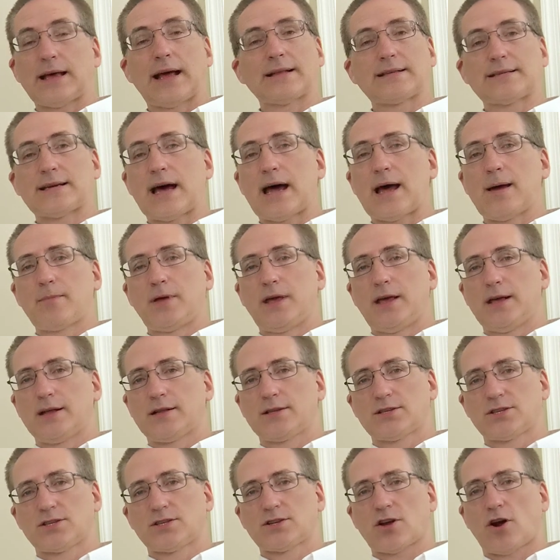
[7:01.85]
that time he
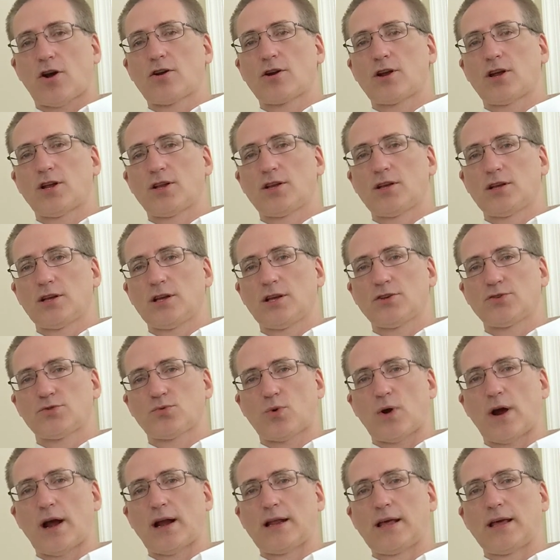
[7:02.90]
had started his
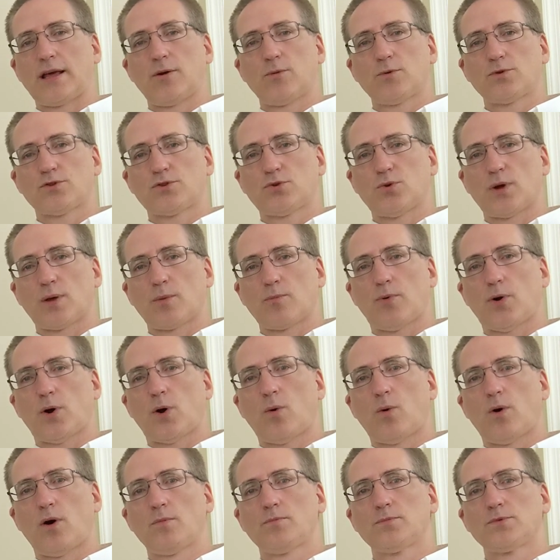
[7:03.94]
writing. He was doing
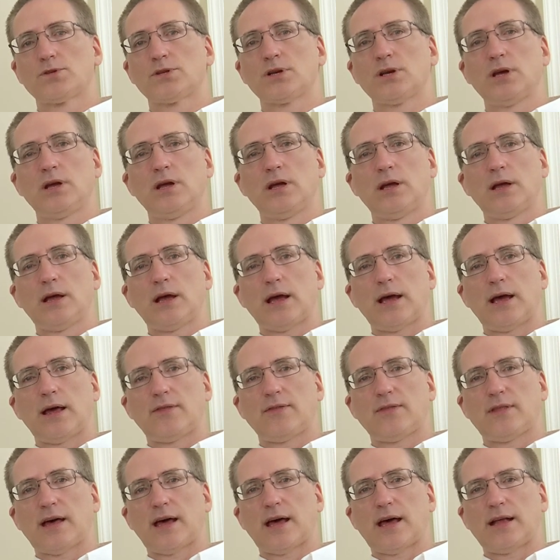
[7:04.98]
poems,
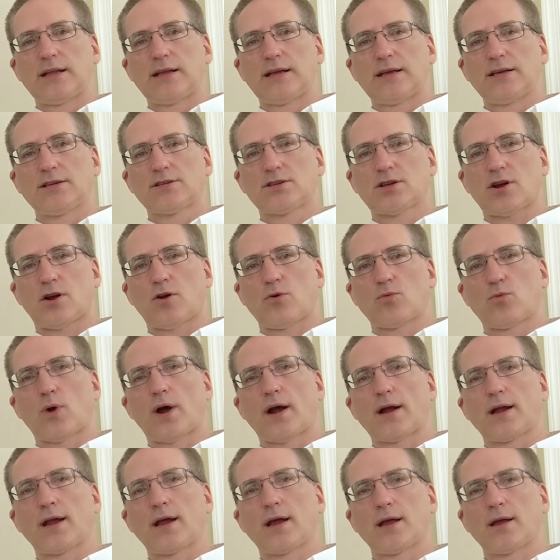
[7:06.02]
and then he started
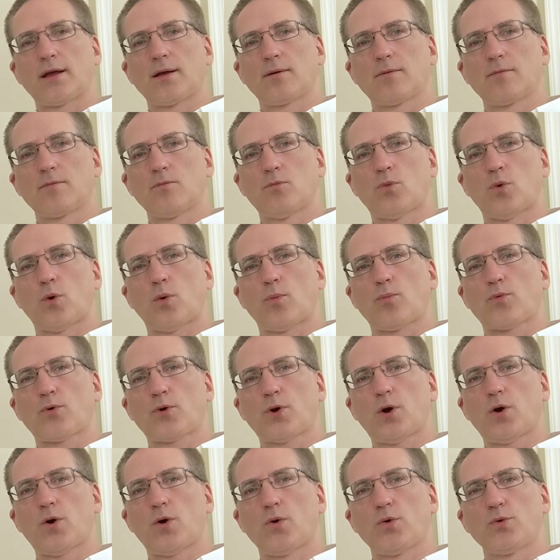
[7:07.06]
writing more
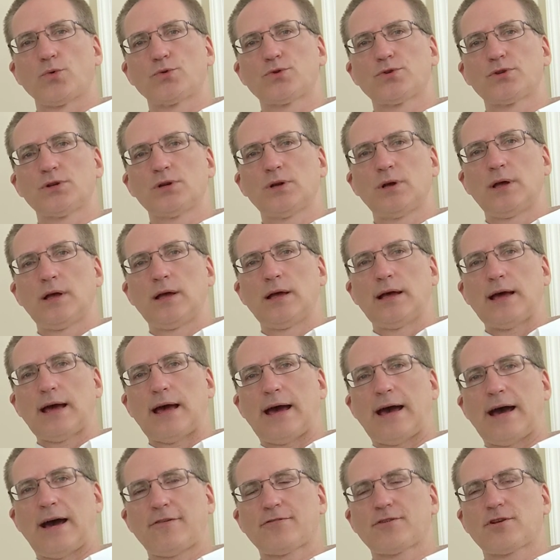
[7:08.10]
prose
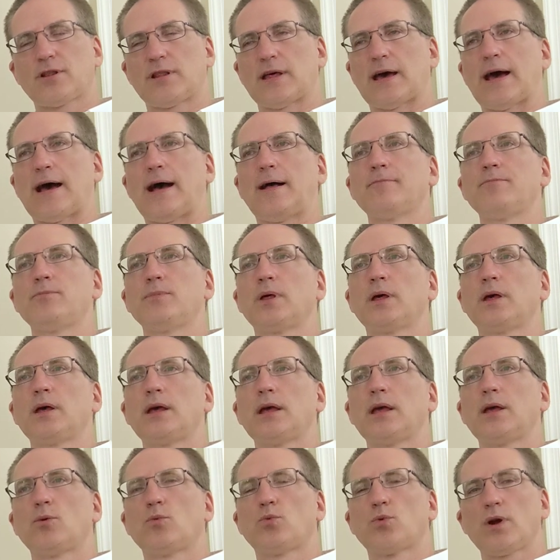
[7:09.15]
after that.
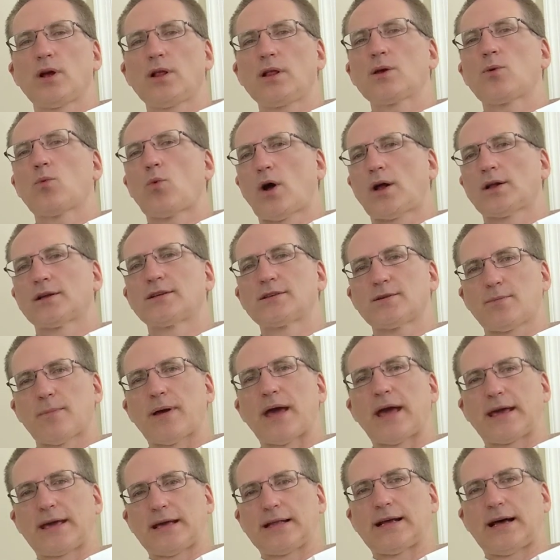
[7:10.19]
He really wanted to
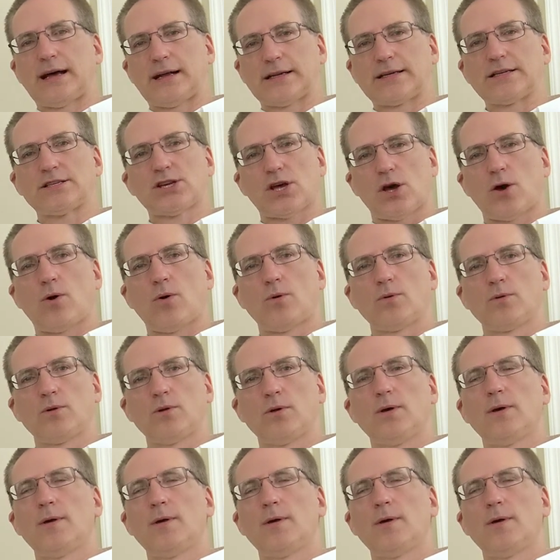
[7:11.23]
make it on his own